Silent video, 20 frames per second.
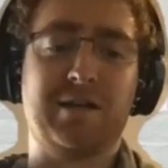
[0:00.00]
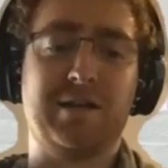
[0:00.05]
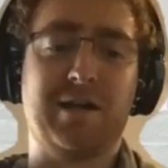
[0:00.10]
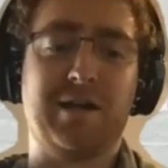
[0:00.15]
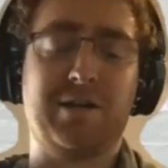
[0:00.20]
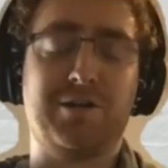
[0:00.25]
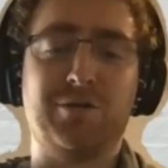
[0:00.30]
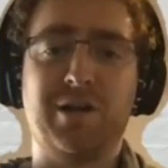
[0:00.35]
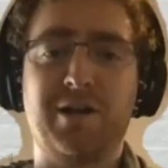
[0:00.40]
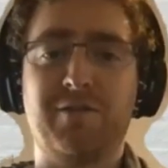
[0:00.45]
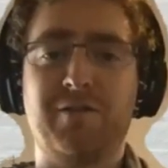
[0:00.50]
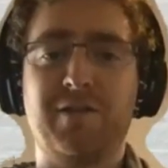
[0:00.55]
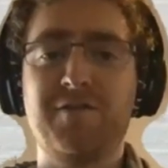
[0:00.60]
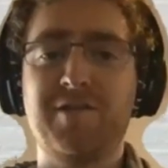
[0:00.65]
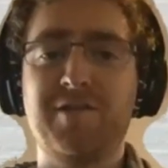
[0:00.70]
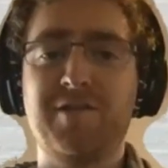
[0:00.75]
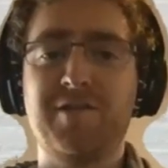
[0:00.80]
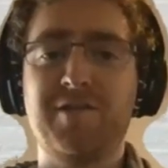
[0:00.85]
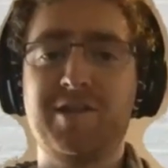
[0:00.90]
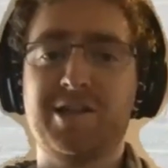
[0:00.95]

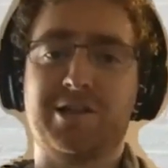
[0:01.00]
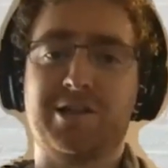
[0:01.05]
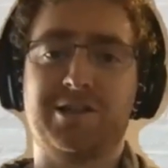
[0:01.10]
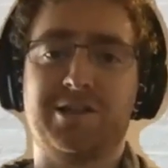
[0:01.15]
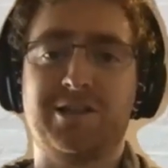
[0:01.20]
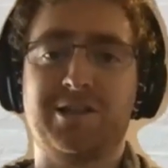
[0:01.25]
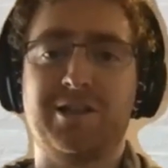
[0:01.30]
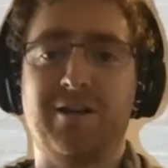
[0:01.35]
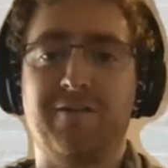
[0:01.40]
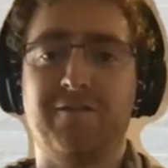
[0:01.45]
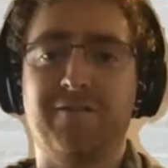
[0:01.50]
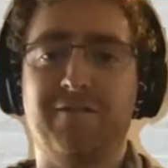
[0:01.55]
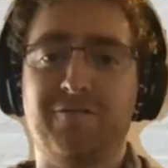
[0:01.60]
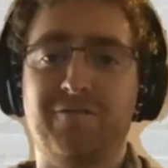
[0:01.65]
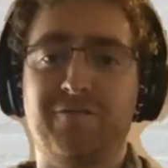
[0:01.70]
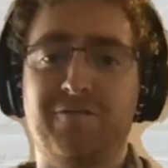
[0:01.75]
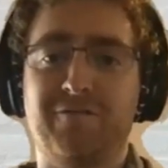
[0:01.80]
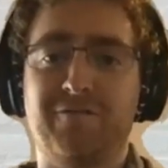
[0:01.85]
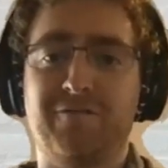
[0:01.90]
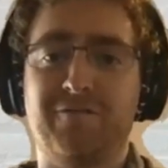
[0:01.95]
and I do a lot
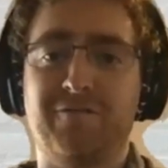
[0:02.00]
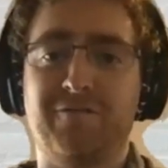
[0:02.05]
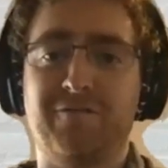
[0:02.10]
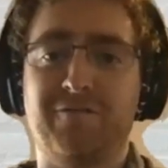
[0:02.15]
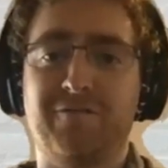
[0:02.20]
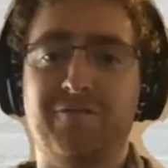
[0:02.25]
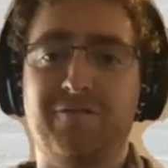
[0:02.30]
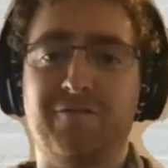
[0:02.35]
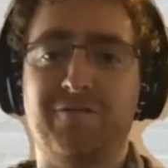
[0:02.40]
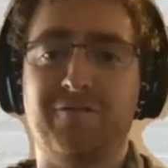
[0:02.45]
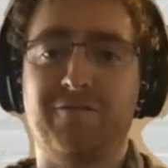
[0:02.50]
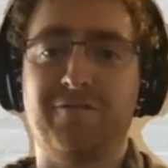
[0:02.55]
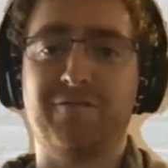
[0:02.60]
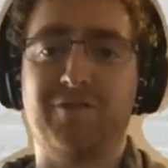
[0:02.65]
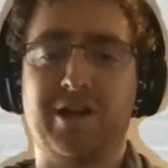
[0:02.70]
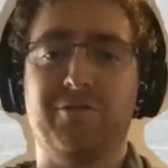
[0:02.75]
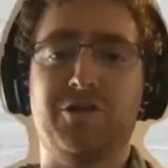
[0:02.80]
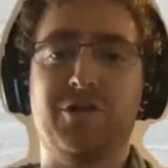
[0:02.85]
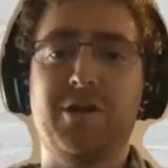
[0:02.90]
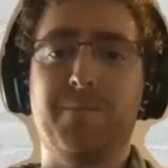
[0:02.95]
of infrastructure stuff,
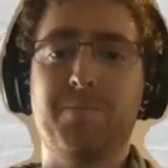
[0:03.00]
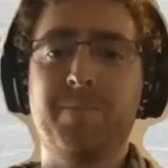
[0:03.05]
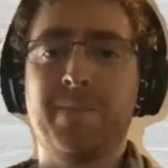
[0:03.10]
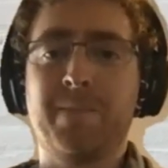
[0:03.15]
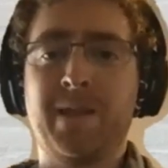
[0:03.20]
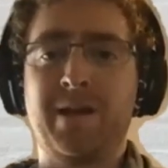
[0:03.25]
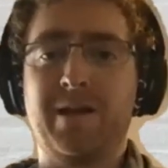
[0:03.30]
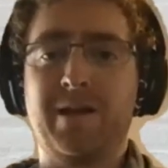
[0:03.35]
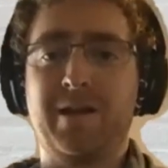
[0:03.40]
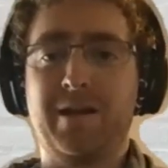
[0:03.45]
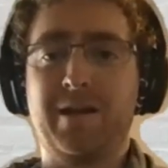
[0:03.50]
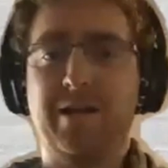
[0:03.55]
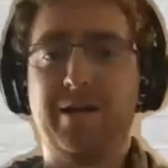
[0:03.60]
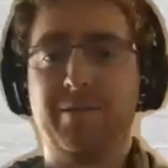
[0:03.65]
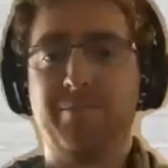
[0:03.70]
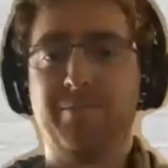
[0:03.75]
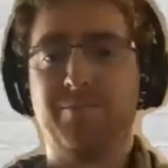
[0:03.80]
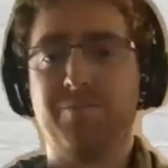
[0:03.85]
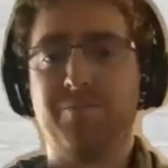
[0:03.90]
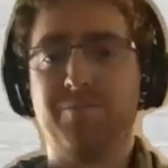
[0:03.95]
which I really
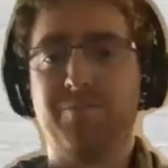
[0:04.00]
enjoy.